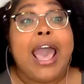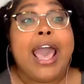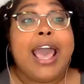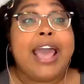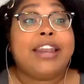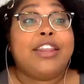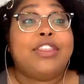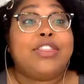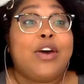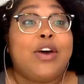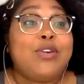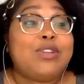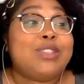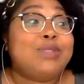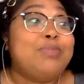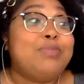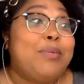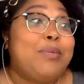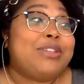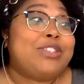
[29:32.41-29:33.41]
And
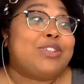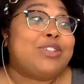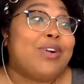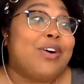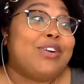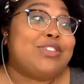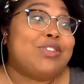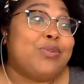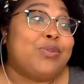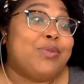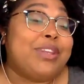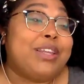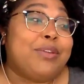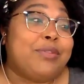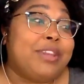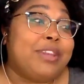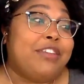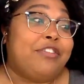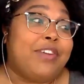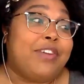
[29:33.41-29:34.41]
those moments are also
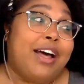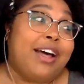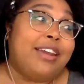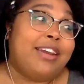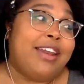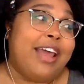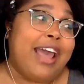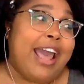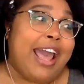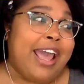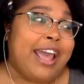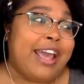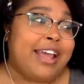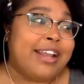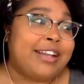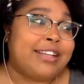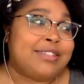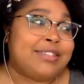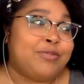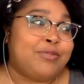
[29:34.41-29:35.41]
really, really fun
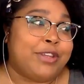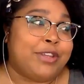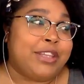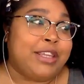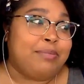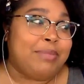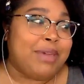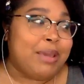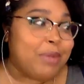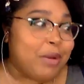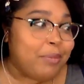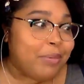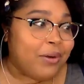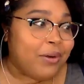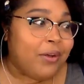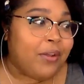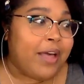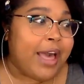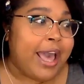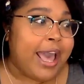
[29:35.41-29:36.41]
and really
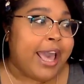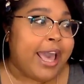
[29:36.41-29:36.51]
memeable.